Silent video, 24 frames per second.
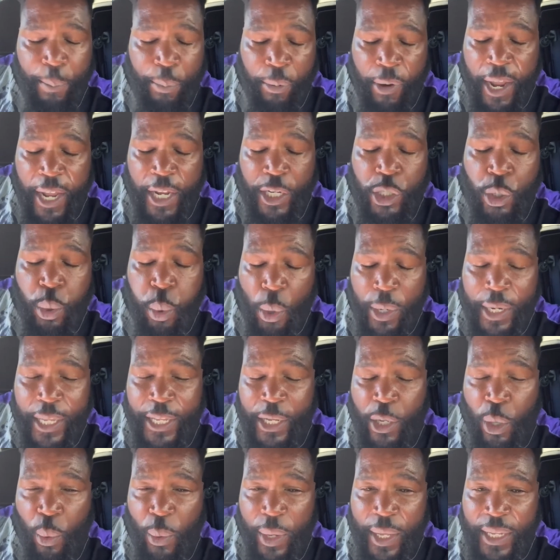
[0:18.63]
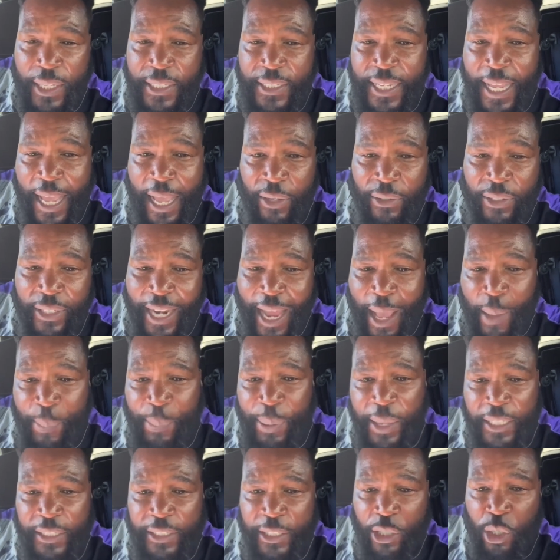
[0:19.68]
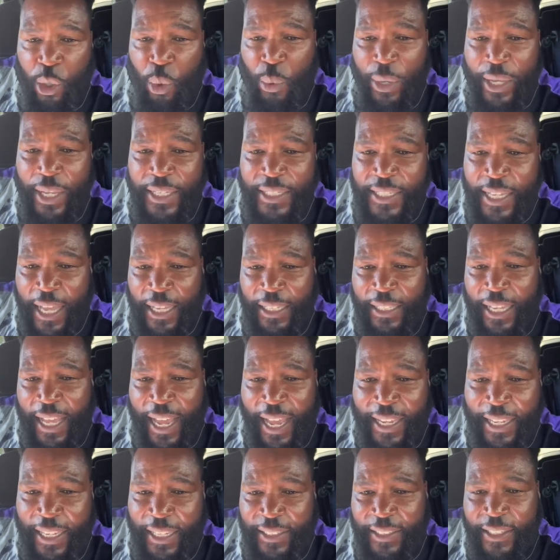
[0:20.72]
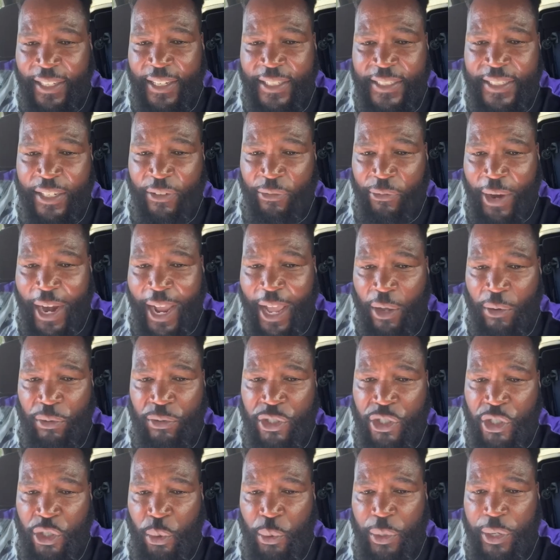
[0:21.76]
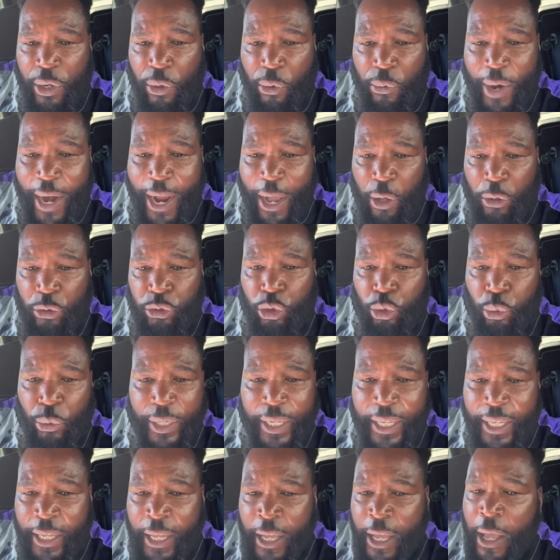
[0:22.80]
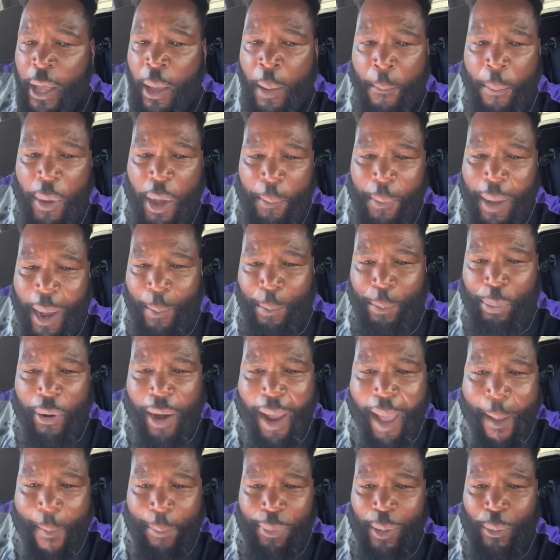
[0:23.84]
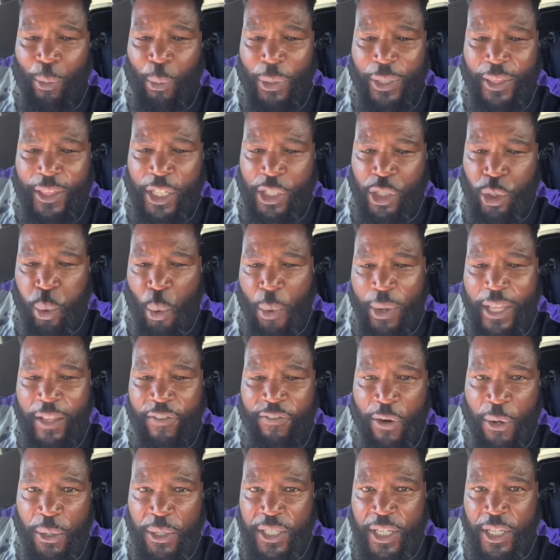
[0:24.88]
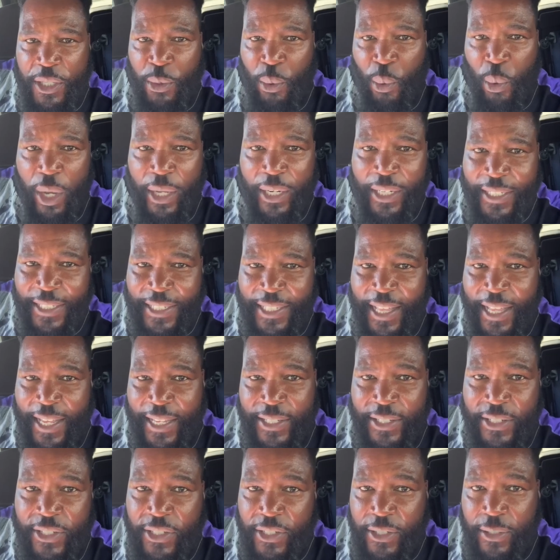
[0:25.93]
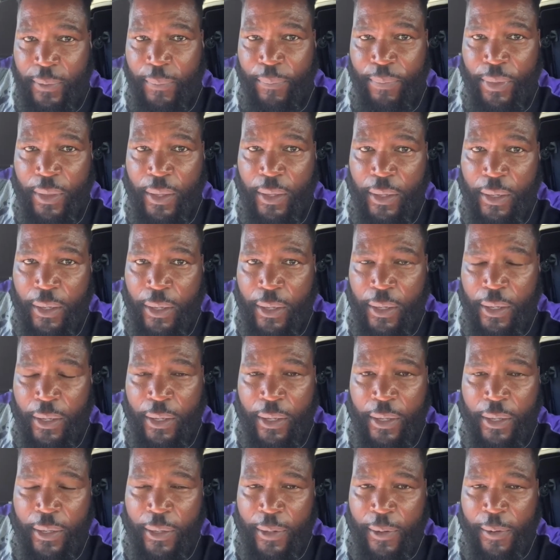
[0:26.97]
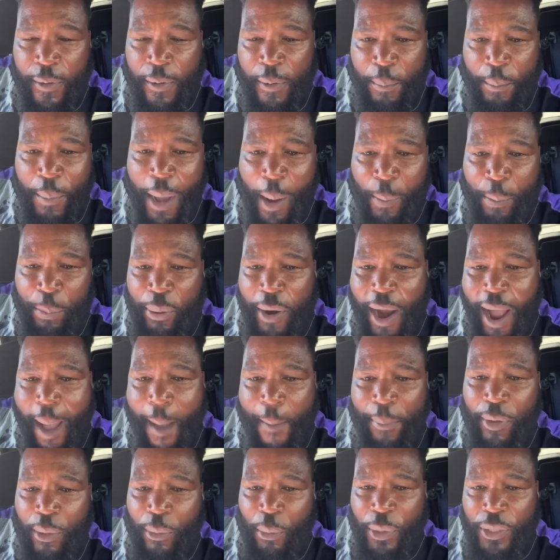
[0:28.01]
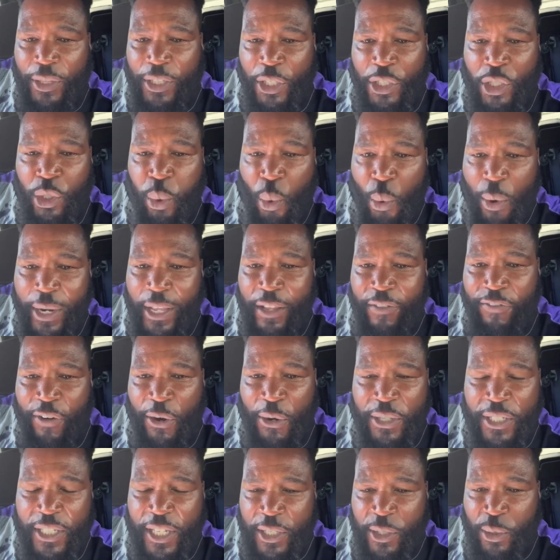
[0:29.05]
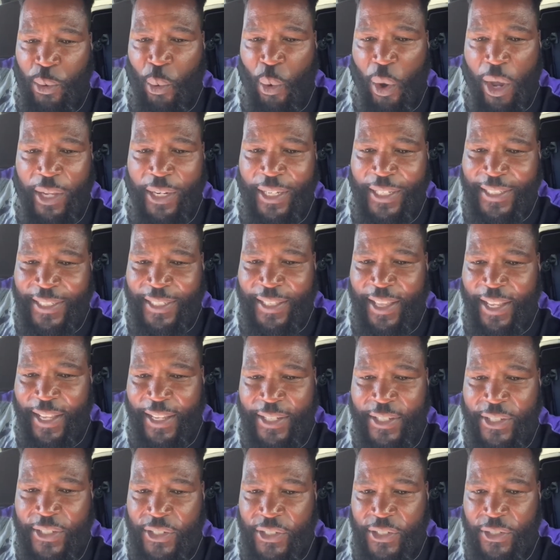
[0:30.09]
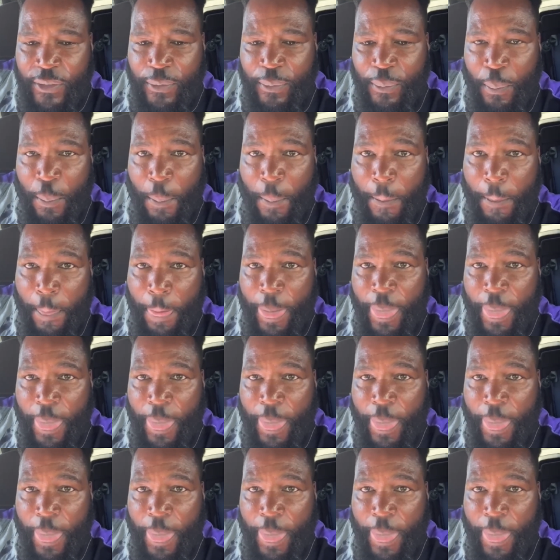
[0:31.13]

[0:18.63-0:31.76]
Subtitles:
They bring 20 queens out and I pick the queens I like, and then it's a round 2 and a round 3. But my problem with the 20 verses 1 is this. My problem with the 20 verses 1 is this.